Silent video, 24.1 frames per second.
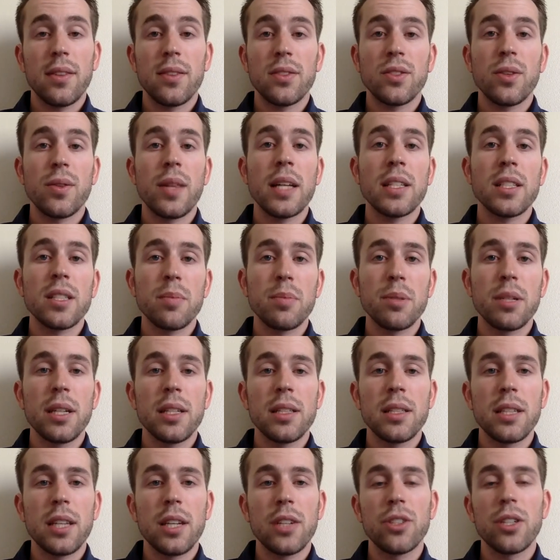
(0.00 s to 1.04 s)
so that's the
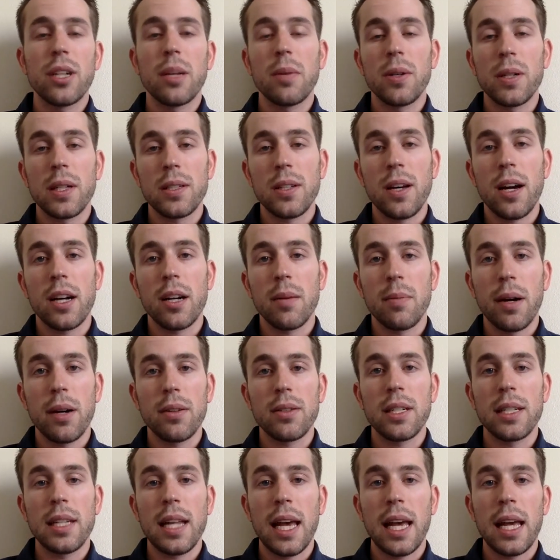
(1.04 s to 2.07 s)
pronunciation I'm going to talk about
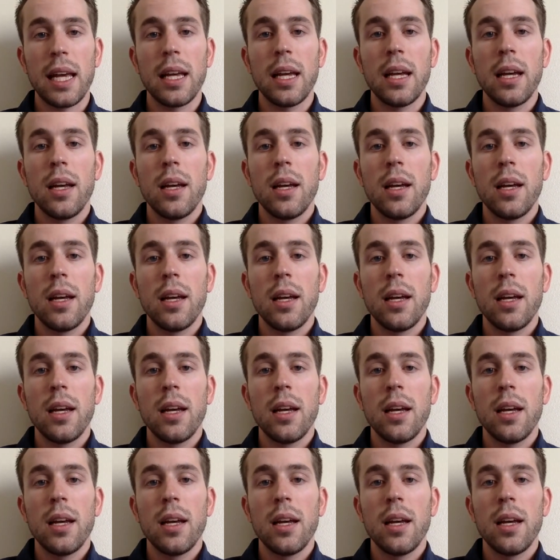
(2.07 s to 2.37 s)
today,